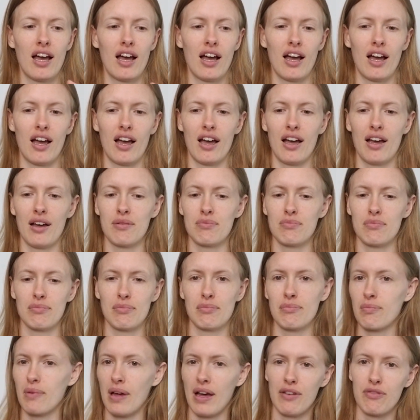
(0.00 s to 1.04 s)

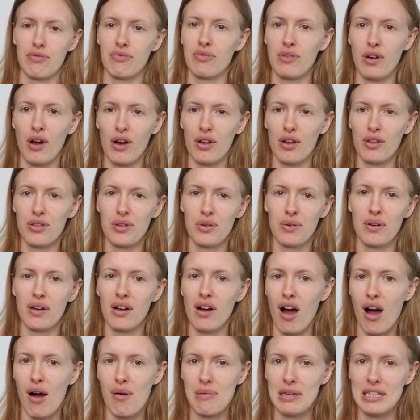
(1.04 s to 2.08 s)
have gone through and
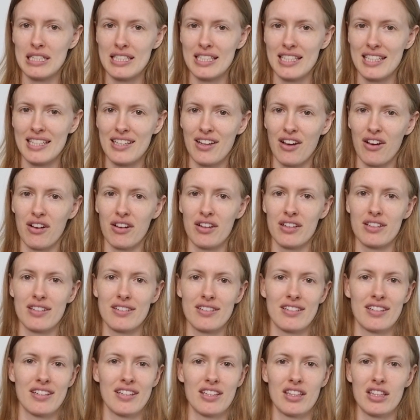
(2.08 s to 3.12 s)
commented
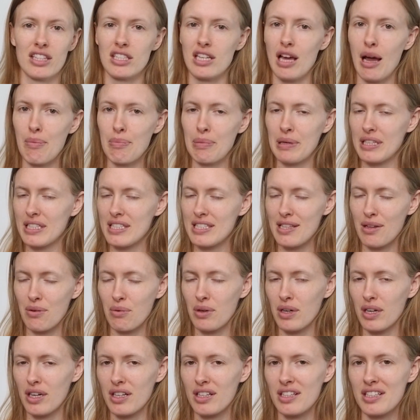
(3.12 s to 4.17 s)
on the topics that
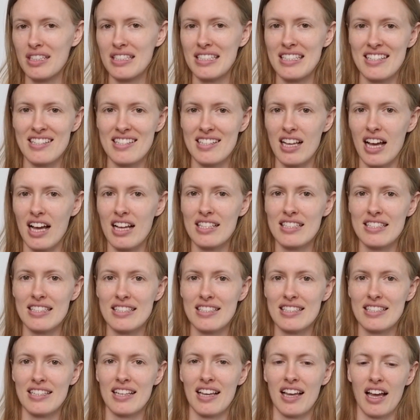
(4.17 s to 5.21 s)
were
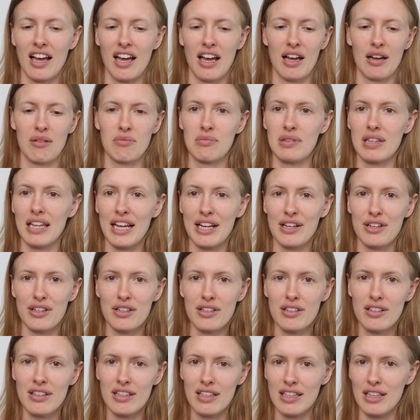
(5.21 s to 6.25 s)
discussed
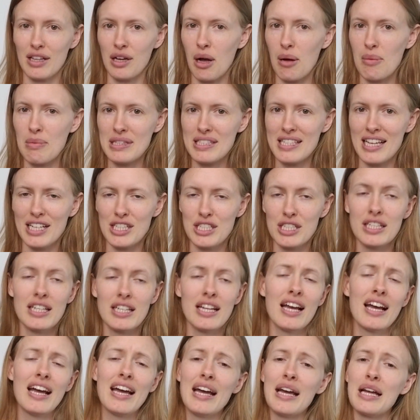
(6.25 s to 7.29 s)
later in the comment section.
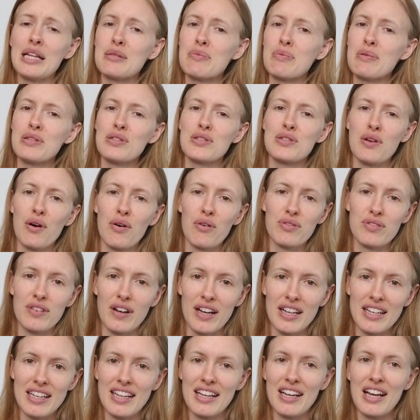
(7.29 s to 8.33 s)
It's been so
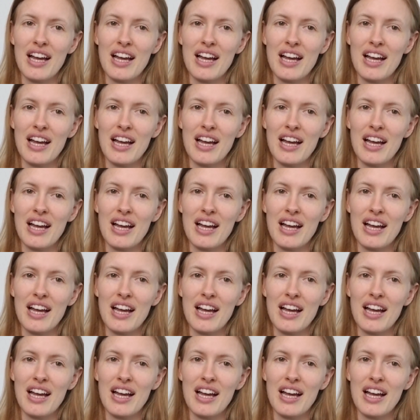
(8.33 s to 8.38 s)
fun.